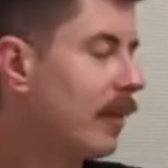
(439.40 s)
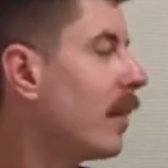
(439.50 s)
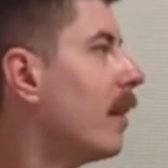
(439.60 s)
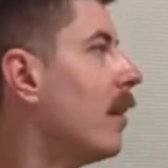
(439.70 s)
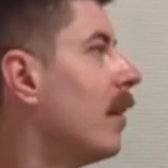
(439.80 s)

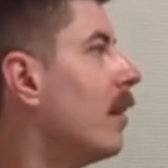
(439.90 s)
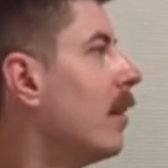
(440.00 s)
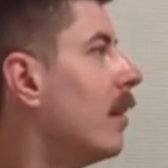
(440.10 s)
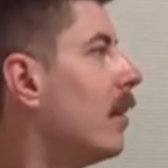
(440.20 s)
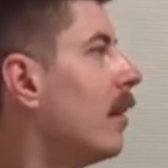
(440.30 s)

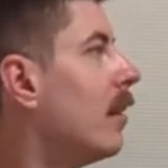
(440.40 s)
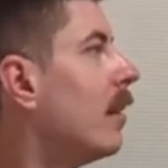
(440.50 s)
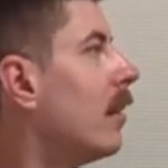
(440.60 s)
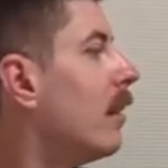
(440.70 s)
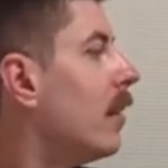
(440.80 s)

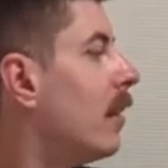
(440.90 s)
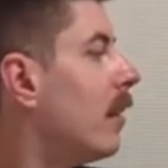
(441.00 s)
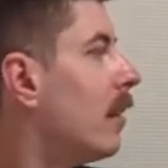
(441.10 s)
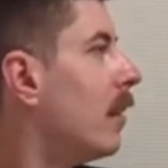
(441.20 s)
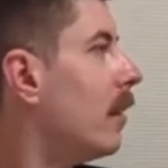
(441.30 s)

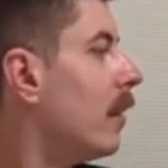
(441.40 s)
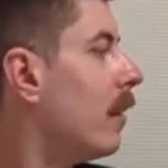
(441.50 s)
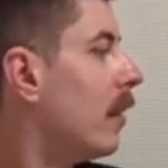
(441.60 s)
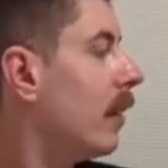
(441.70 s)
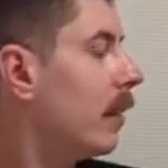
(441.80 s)

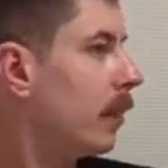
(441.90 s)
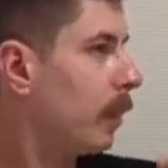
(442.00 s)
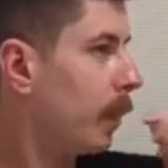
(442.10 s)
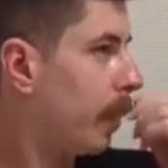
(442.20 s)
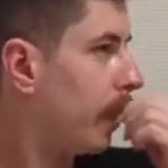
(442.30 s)

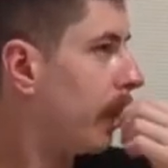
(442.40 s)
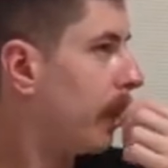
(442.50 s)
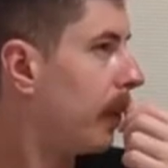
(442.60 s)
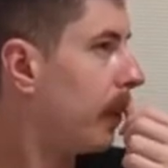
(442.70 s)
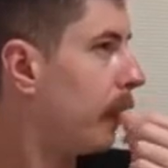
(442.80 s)

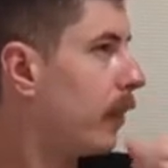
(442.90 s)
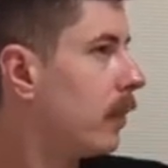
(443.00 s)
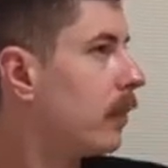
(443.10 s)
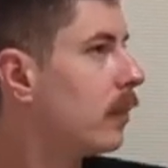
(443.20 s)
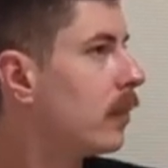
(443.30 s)

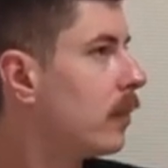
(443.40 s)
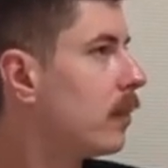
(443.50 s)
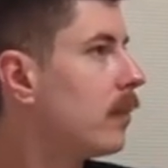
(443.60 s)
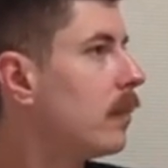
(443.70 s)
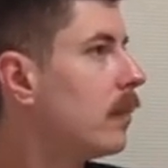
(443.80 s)

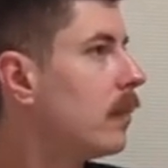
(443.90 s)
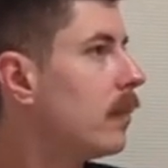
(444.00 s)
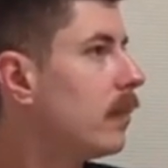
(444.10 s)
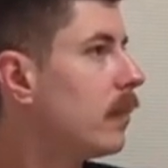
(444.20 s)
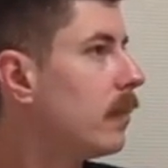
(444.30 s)

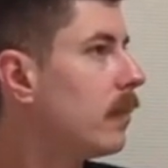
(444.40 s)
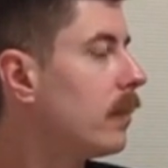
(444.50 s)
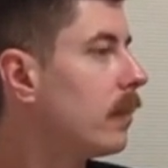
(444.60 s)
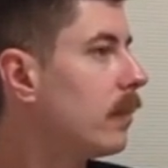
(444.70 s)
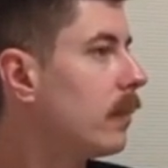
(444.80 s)
No words are spoken by the person on screen.